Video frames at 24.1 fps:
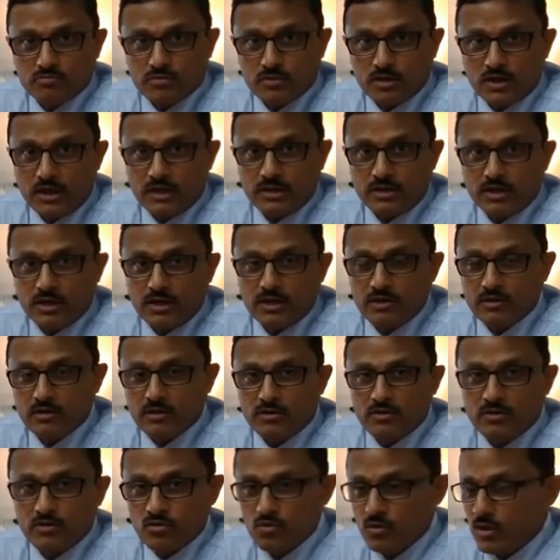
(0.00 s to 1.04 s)
I think
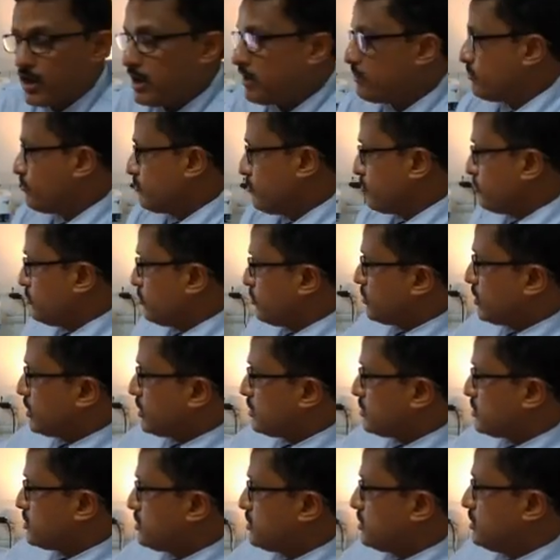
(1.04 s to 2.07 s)
you can
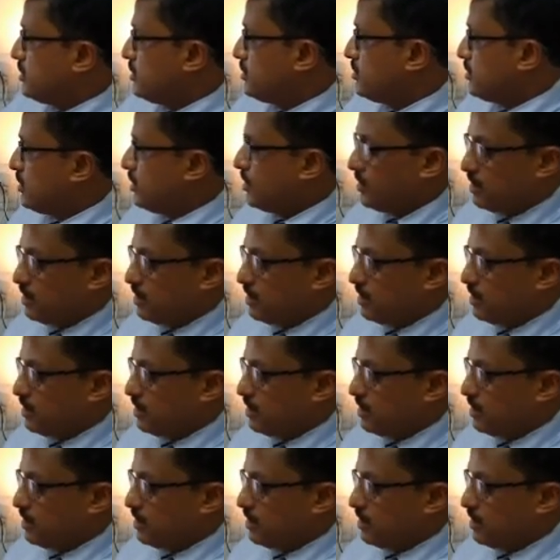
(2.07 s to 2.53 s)
see